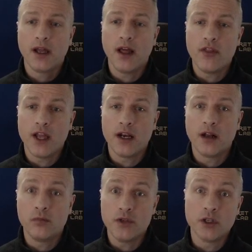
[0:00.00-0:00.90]
and then
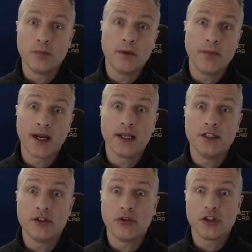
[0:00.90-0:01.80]
I'll be jumping back
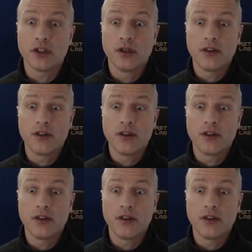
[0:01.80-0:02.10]
into Russia.